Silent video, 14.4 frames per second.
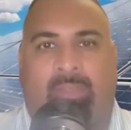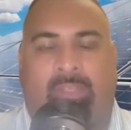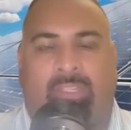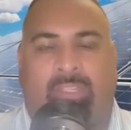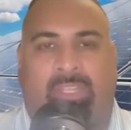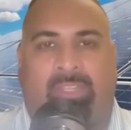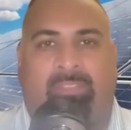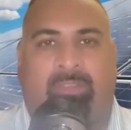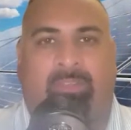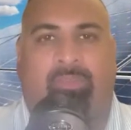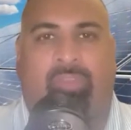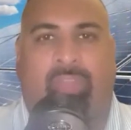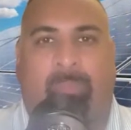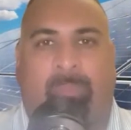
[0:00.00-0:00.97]
She has a
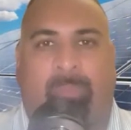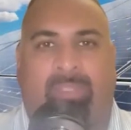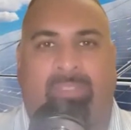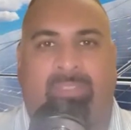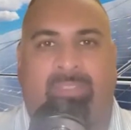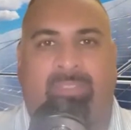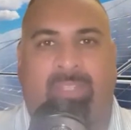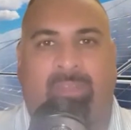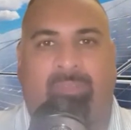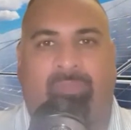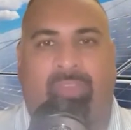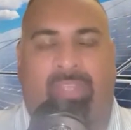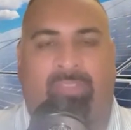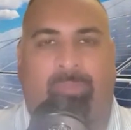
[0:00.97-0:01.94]
famous
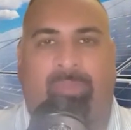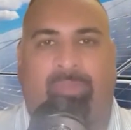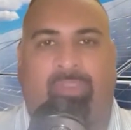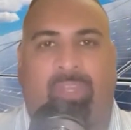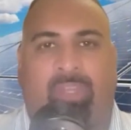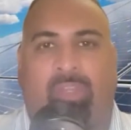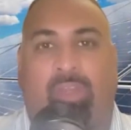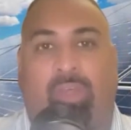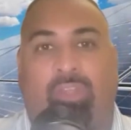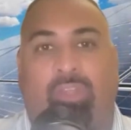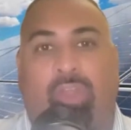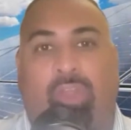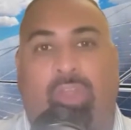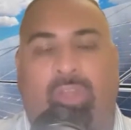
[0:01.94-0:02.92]
investment fund
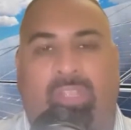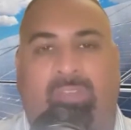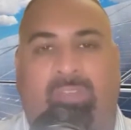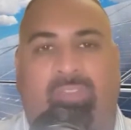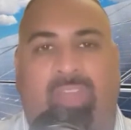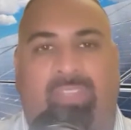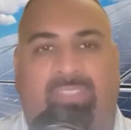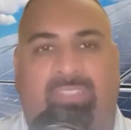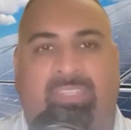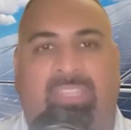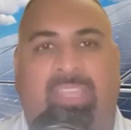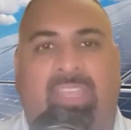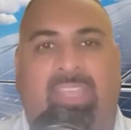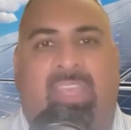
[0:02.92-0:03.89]
called ARK Invest.
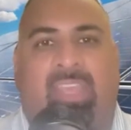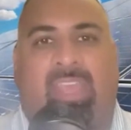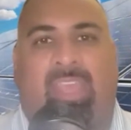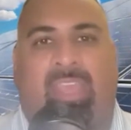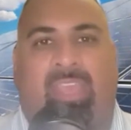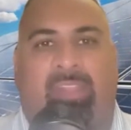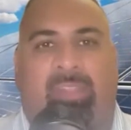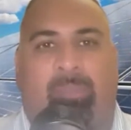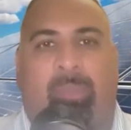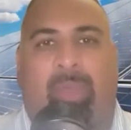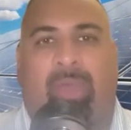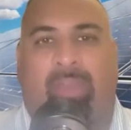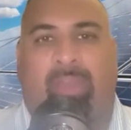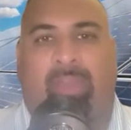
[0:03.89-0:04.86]
And the
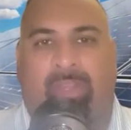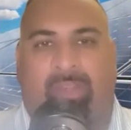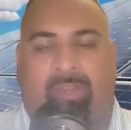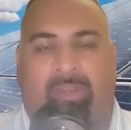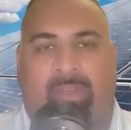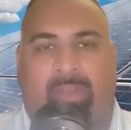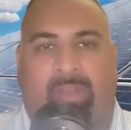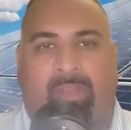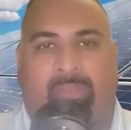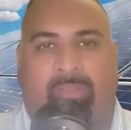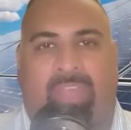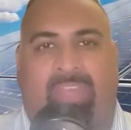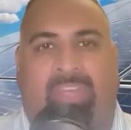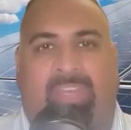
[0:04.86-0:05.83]
moderator
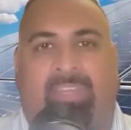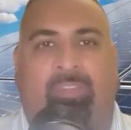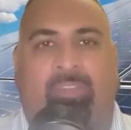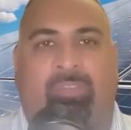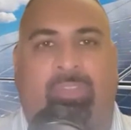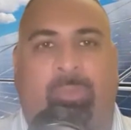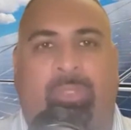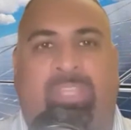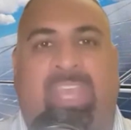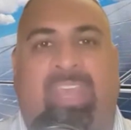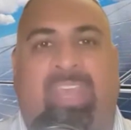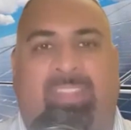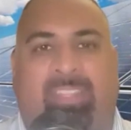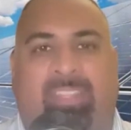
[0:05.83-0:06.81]
of that interview with
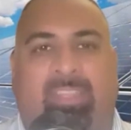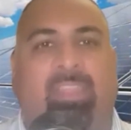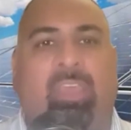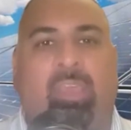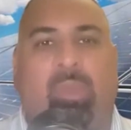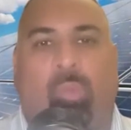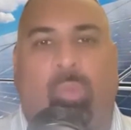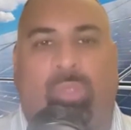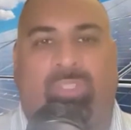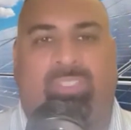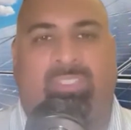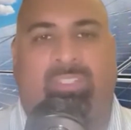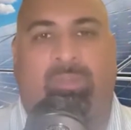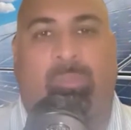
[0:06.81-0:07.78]
Cathie was
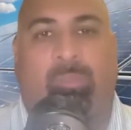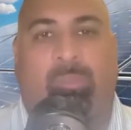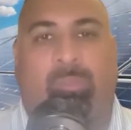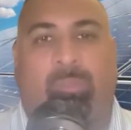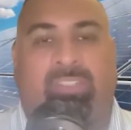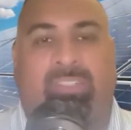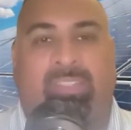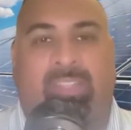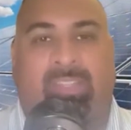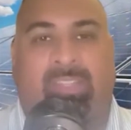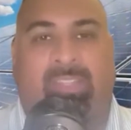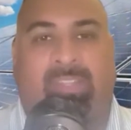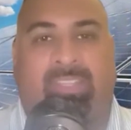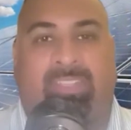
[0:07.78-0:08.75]
still Mark's
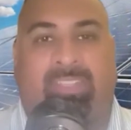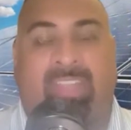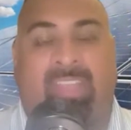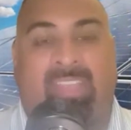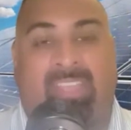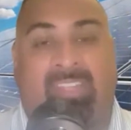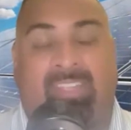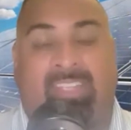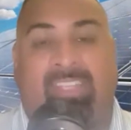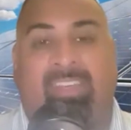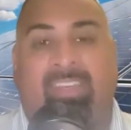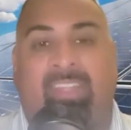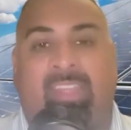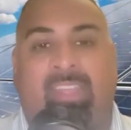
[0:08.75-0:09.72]
Elise
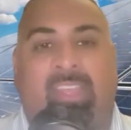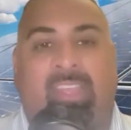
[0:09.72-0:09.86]
Killian.